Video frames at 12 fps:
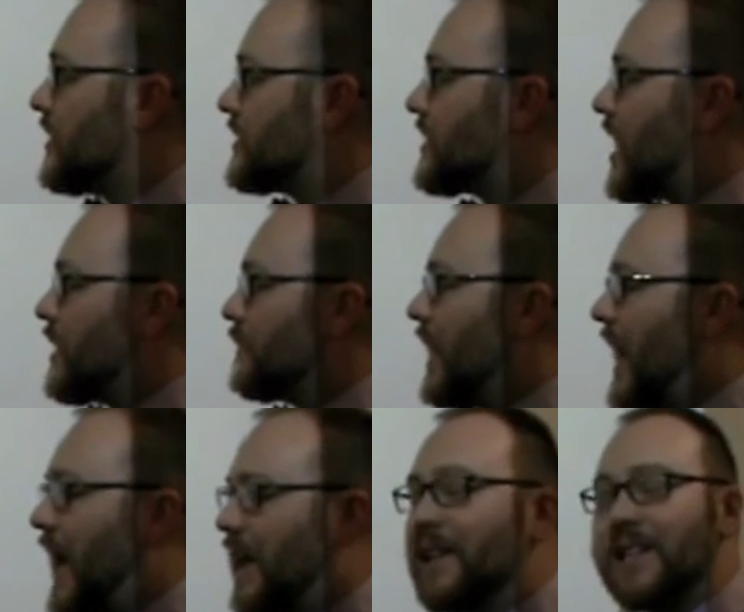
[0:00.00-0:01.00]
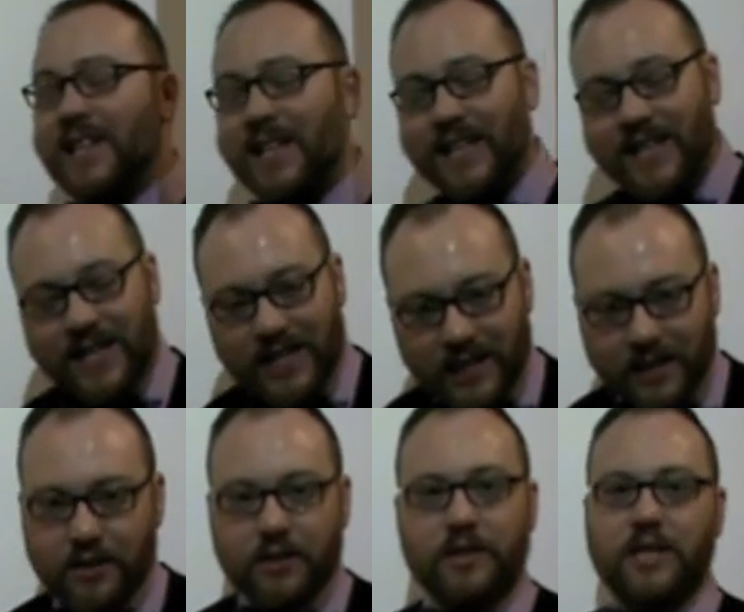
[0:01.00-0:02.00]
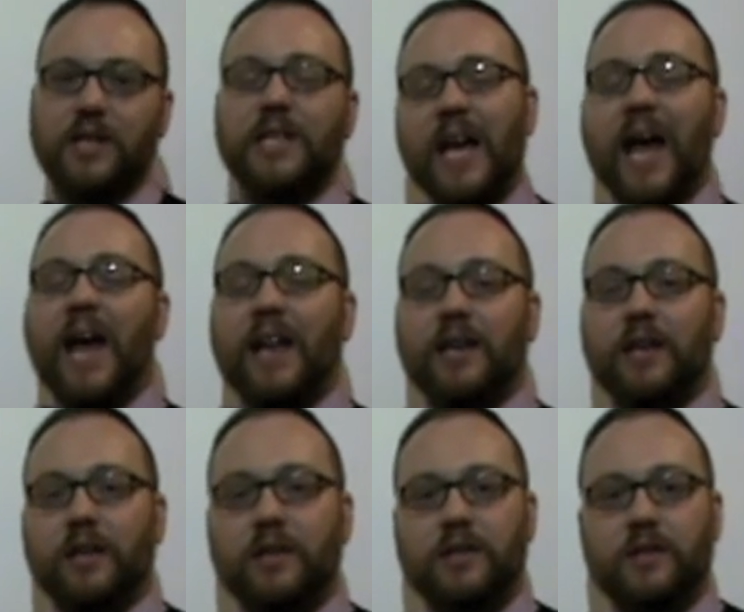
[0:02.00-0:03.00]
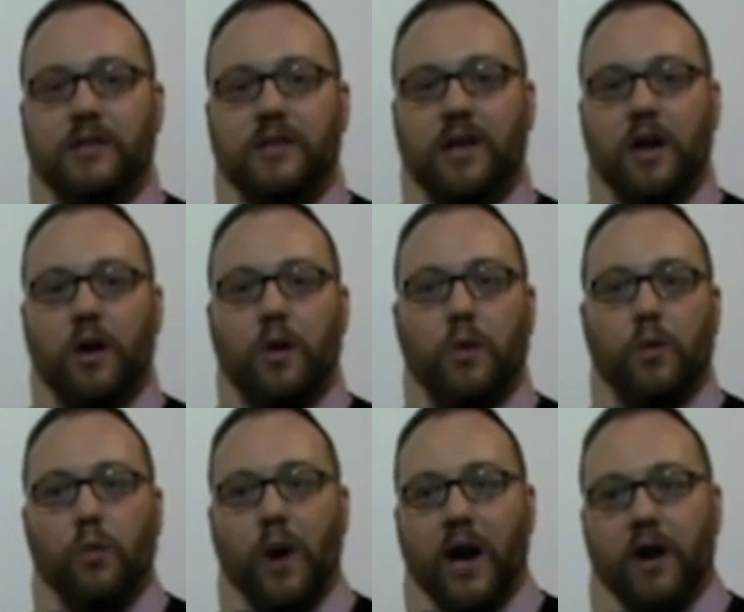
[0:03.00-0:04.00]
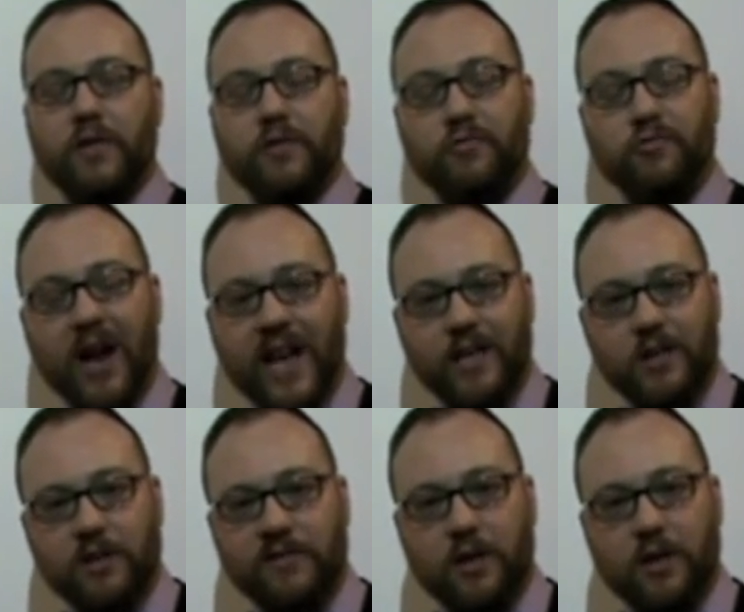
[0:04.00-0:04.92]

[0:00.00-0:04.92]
This time, add an E to the end. So, where the regular